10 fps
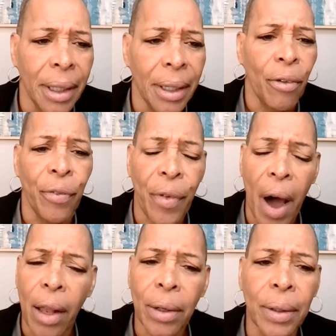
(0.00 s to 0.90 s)

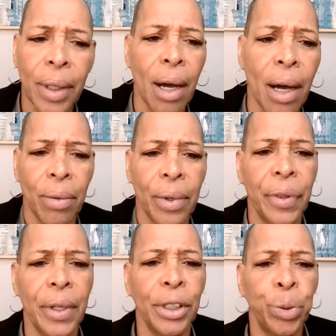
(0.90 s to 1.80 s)
Follow up within
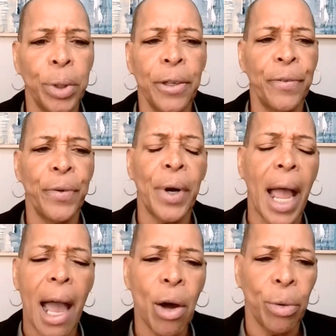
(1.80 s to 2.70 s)
24
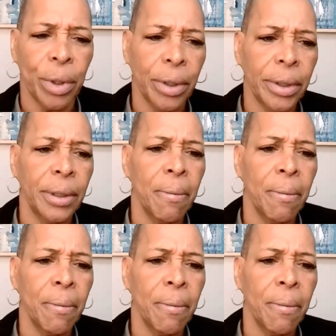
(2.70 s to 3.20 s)
hours